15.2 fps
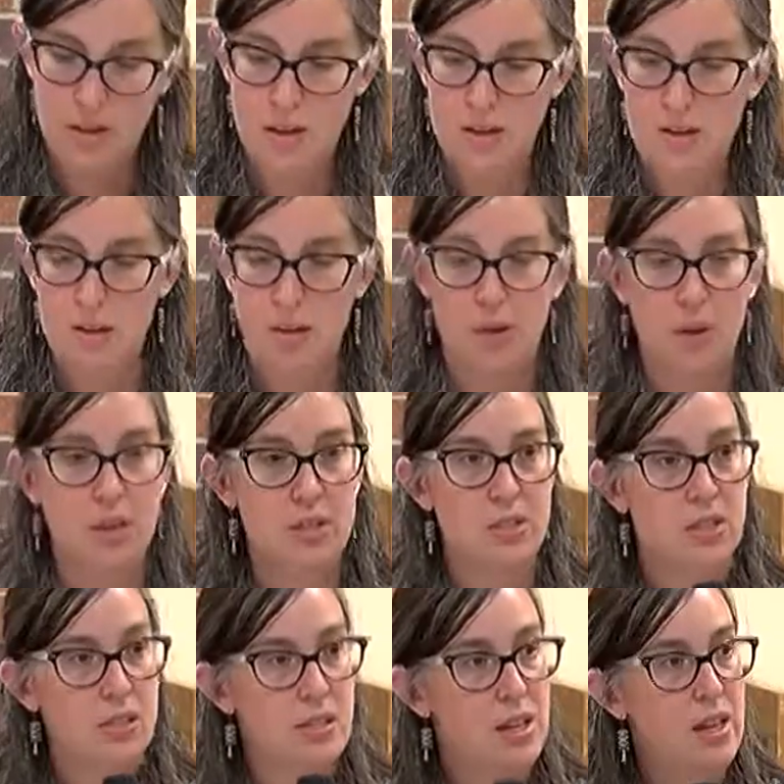So it's
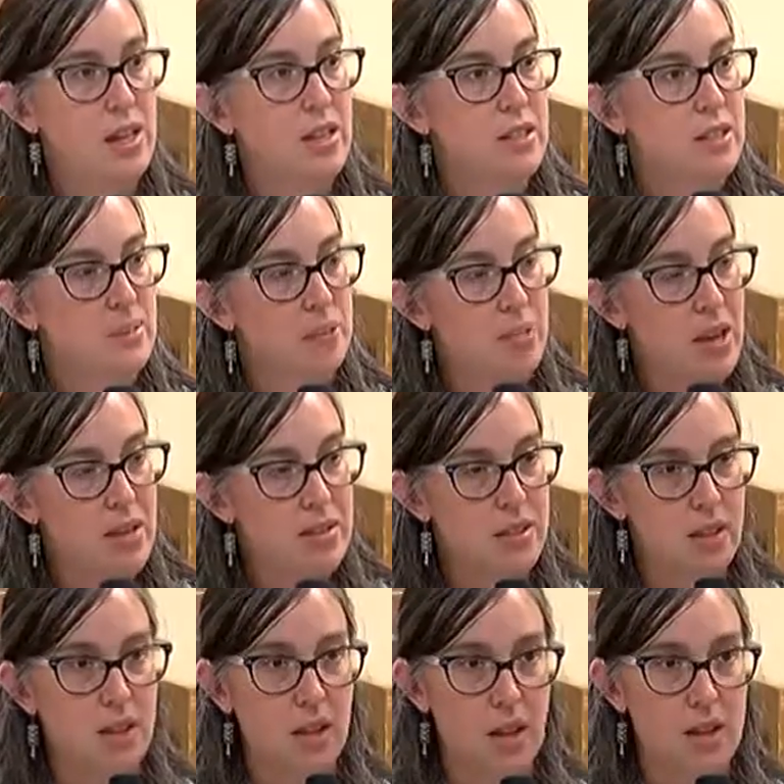just some
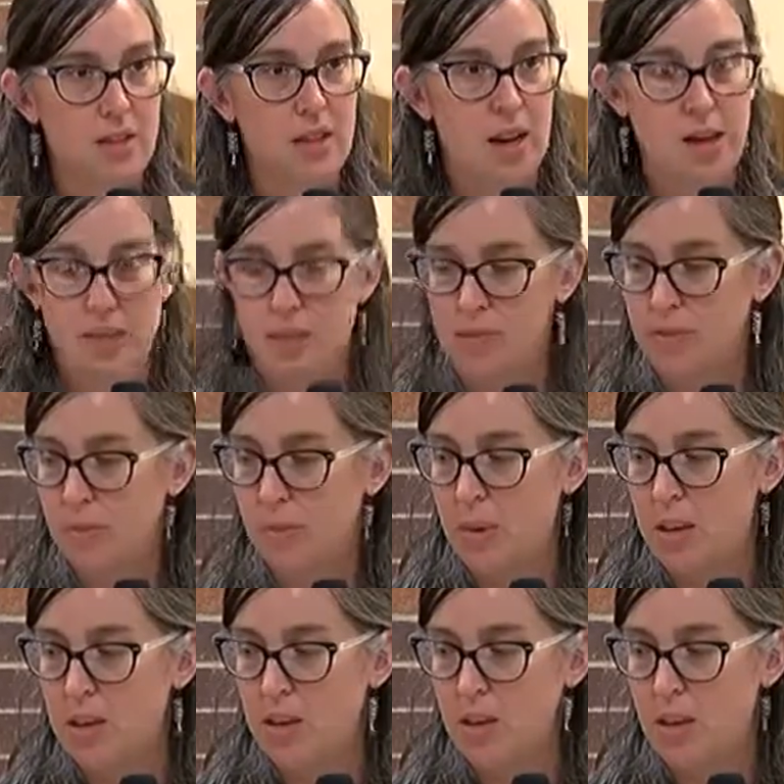basic contact
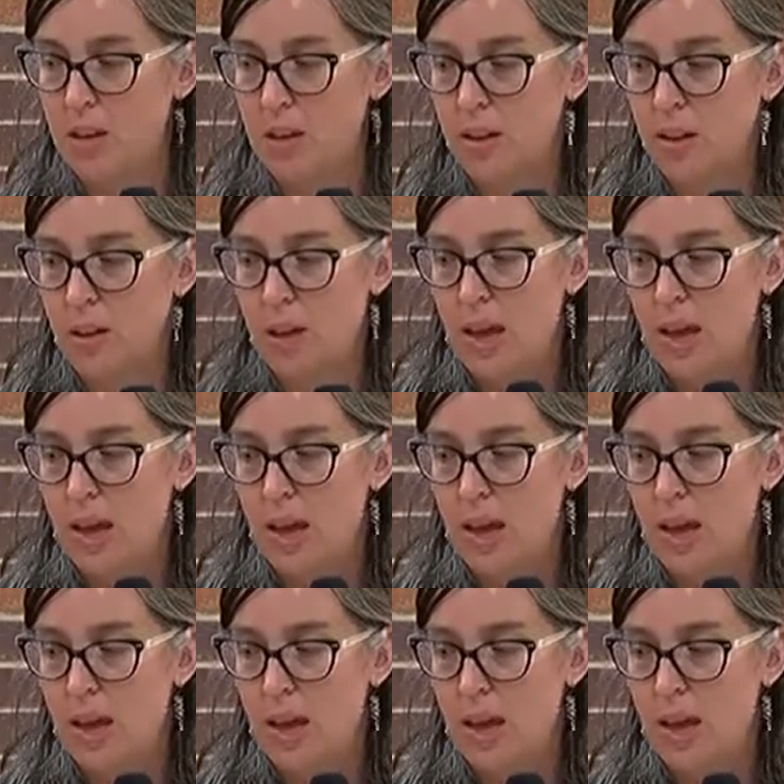information,